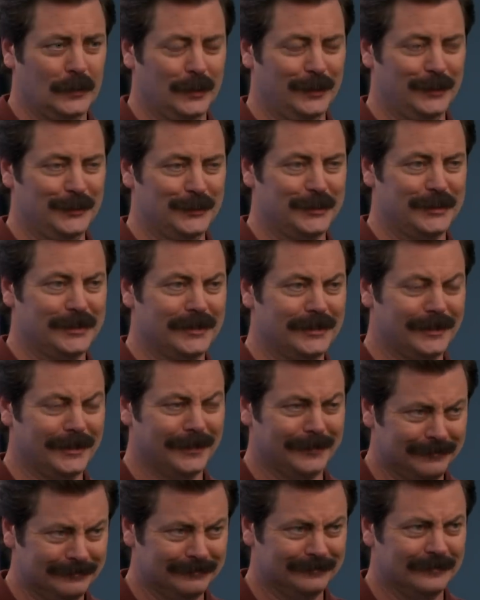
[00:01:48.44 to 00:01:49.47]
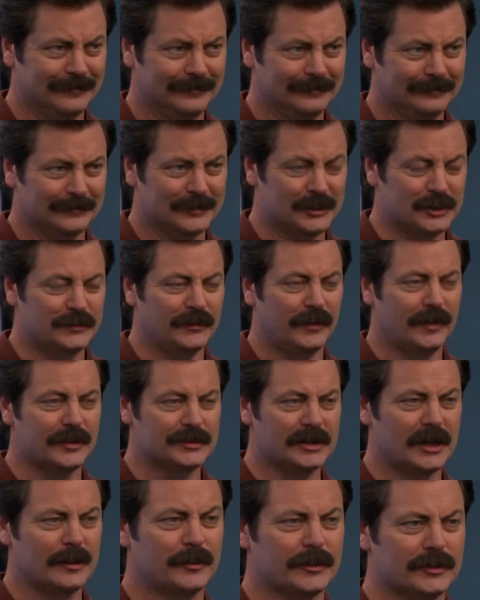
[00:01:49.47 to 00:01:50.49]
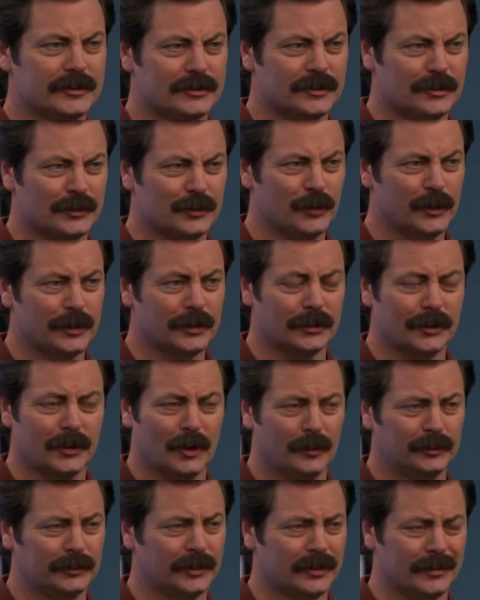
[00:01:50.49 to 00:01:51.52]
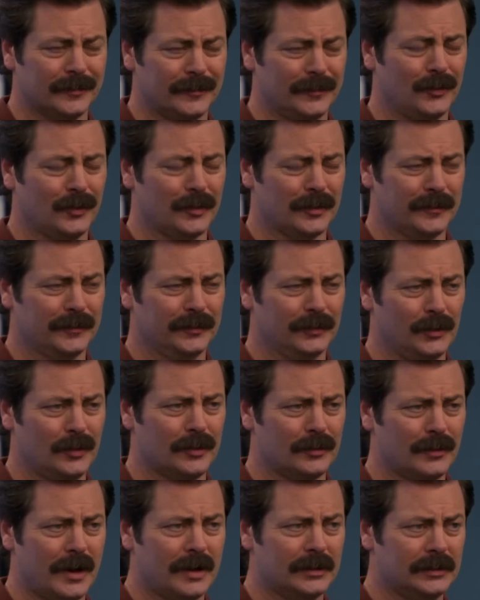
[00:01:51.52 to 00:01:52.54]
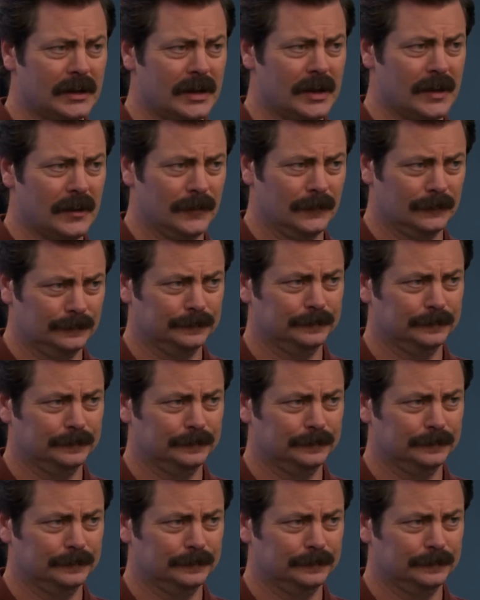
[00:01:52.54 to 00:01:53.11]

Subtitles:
Are you kidding? As far as I'm concerned, we could go up to the fourth floor right now.